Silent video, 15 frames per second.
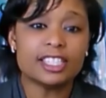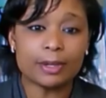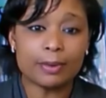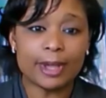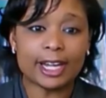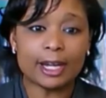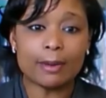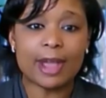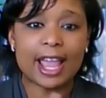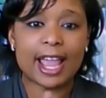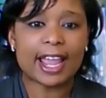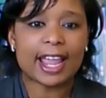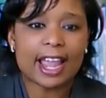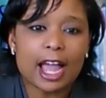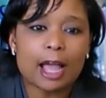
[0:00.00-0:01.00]
So
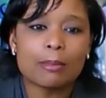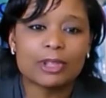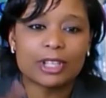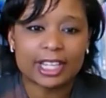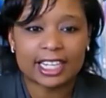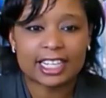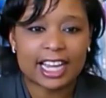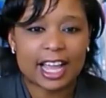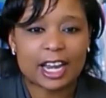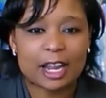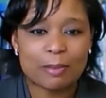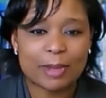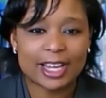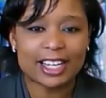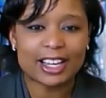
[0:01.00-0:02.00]
anyway, I'm looking
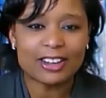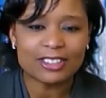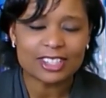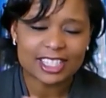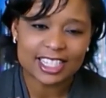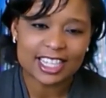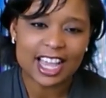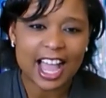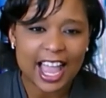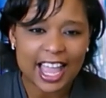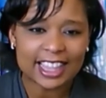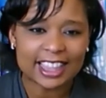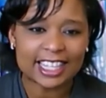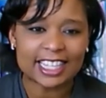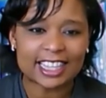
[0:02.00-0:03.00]
down at my notes.
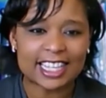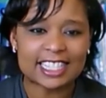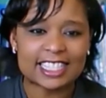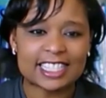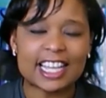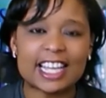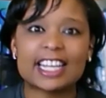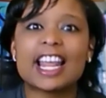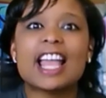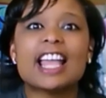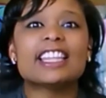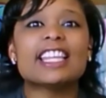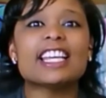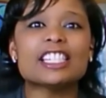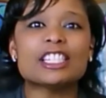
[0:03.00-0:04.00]
I think that's it.
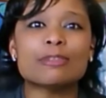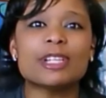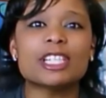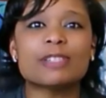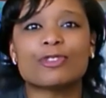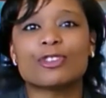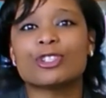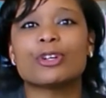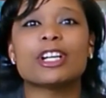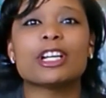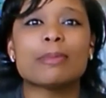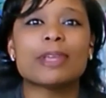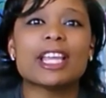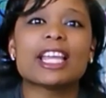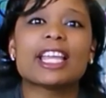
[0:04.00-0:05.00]
Thanks so much for
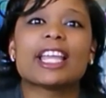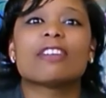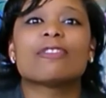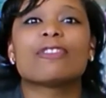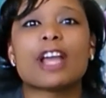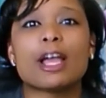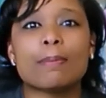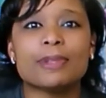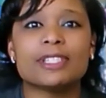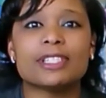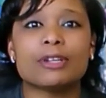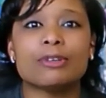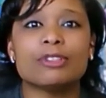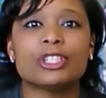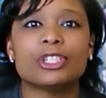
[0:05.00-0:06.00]
joining me again for
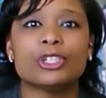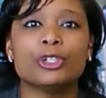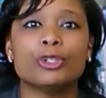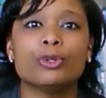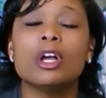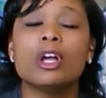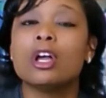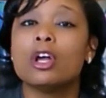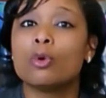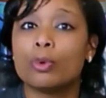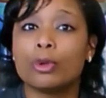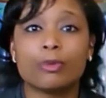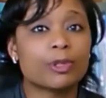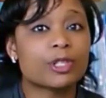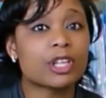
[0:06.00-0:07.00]
episode 2.
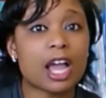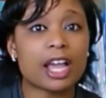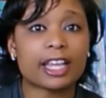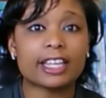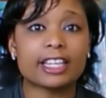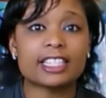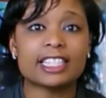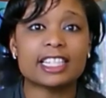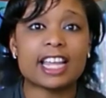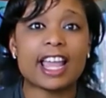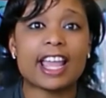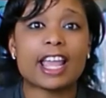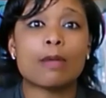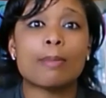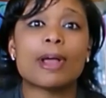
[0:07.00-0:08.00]
We've been talking
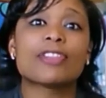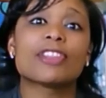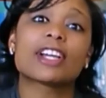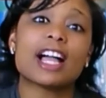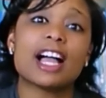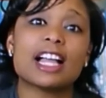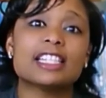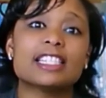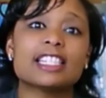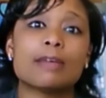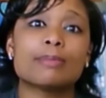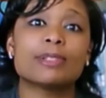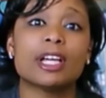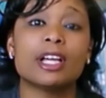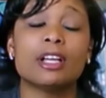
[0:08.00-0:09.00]
today about the
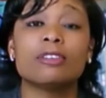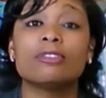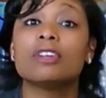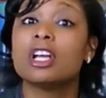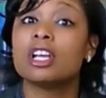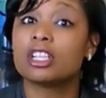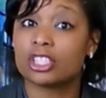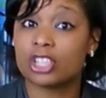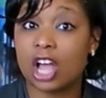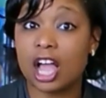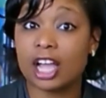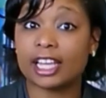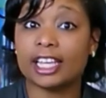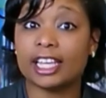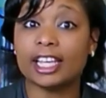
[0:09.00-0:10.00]
concept of
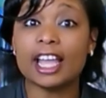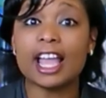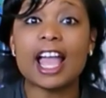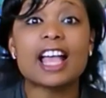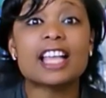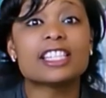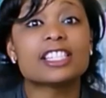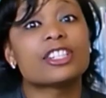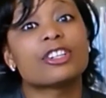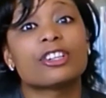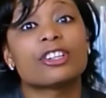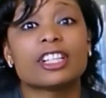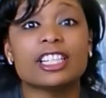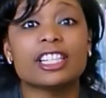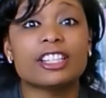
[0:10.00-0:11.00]
talking as an
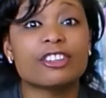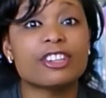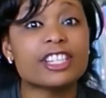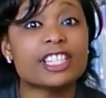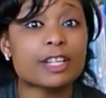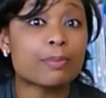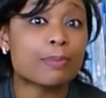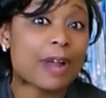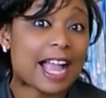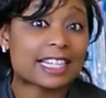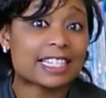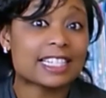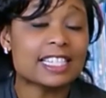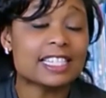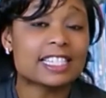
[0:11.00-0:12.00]
early literacy
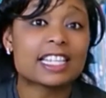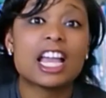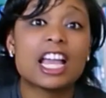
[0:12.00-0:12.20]
practice.